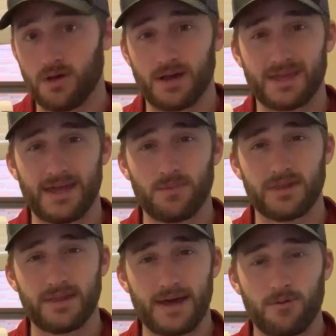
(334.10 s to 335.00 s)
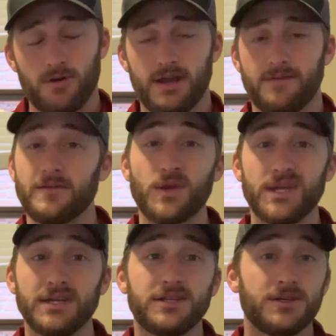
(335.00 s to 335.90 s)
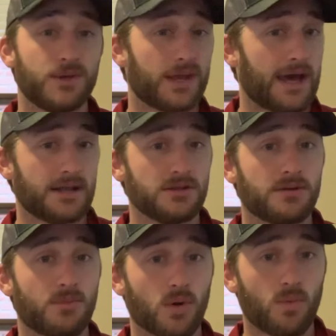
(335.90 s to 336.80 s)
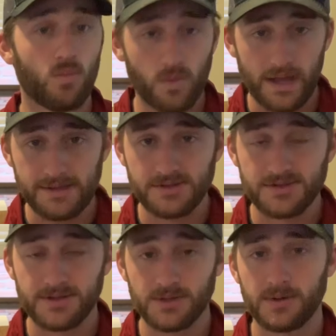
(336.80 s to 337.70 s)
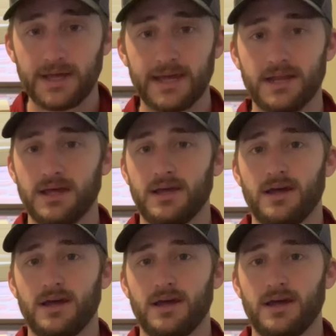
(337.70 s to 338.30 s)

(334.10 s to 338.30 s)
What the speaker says: again, with that one, if you need to, you can add a little more weight to it.